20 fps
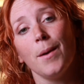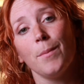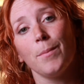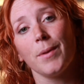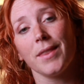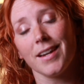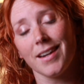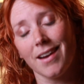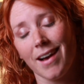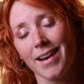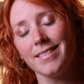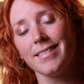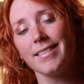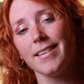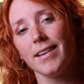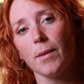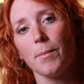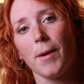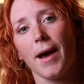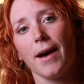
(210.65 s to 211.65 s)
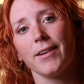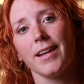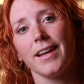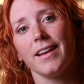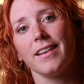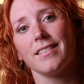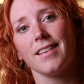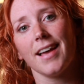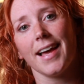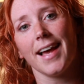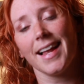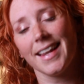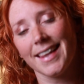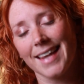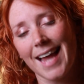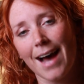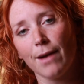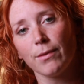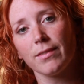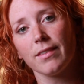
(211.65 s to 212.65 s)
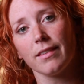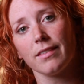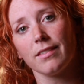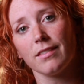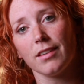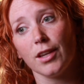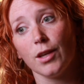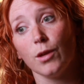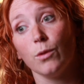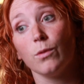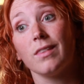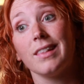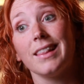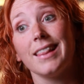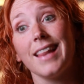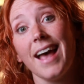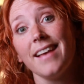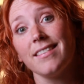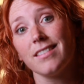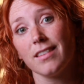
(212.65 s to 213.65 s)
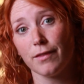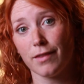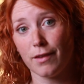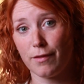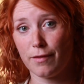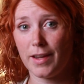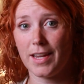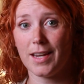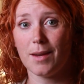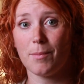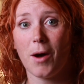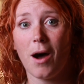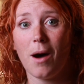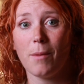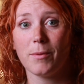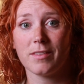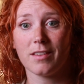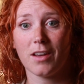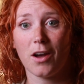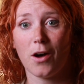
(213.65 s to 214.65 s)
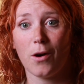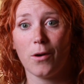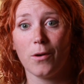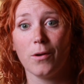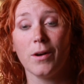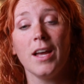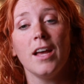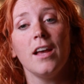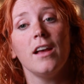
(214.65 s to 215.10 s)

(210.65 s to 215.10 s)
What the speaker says: But the nice thing about it is that it allows us to use less of the phenobarbital.